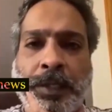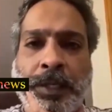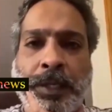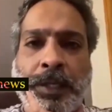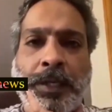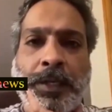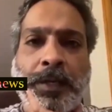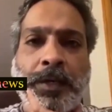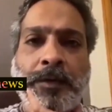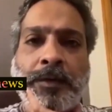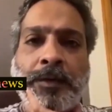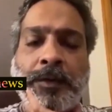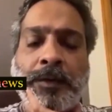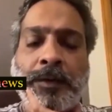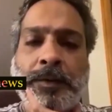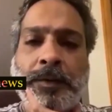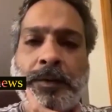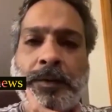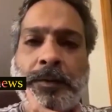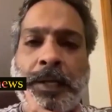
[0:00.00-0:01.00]
I had,
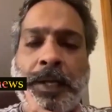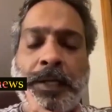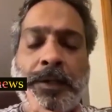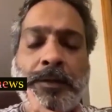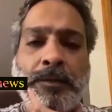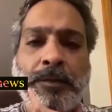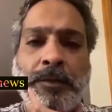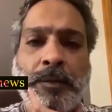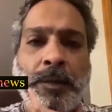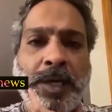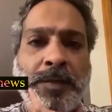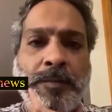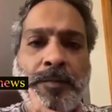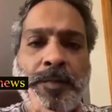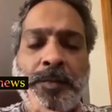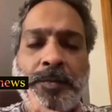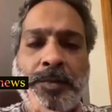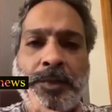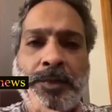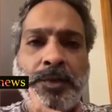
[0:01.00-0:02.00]
uh, I don't know why
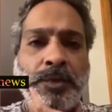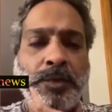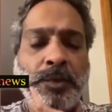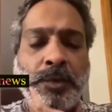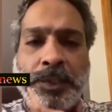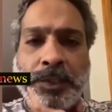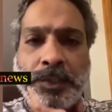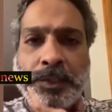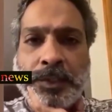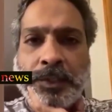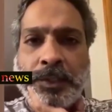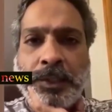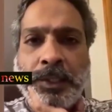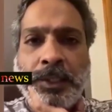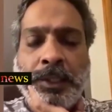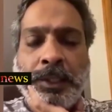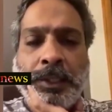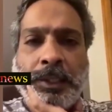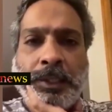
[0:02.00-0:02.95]
people do this